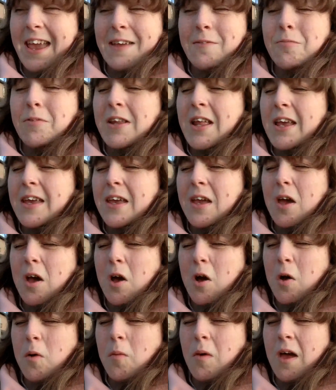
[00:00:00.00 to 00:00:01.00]
And when I get
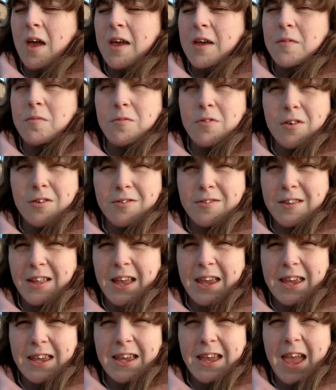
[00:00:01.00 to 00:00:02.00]
home, I am just
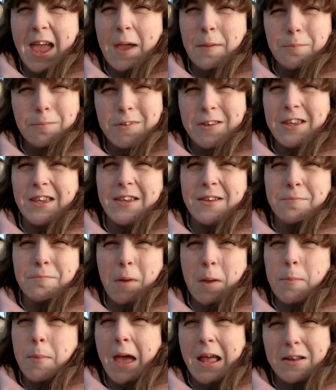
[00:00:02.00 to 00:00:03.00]
like empty.
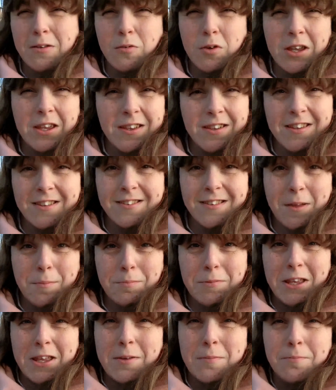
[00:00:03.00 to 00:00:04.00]
My battery is
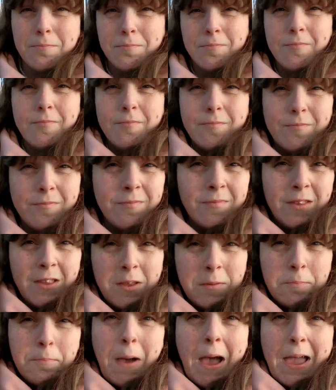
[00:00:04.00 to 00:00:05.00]
empty.
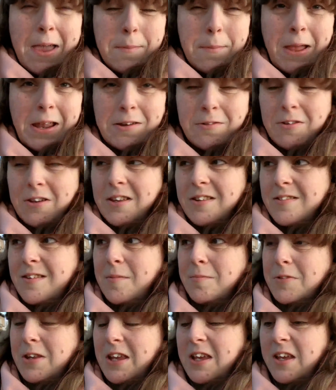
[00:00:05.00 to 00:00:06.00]
My battery is
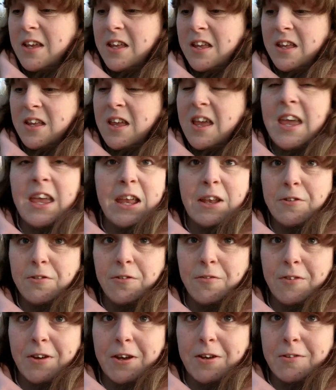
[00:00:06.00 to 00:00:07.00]
empty.
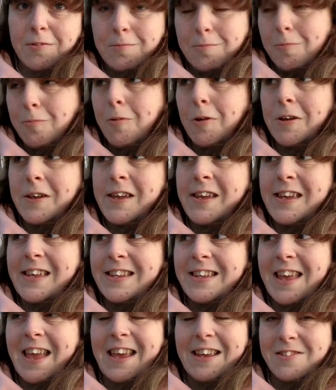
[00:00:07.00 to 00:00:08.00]
Introvert working
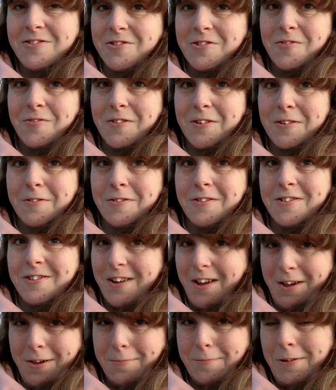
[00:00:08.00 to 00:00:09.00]
in an extrovert
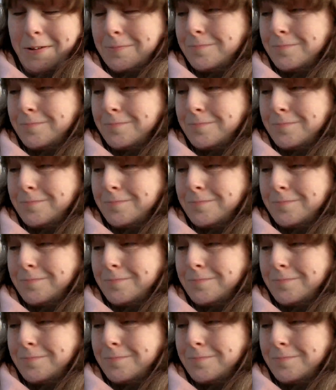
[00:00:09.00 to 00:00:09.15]
job.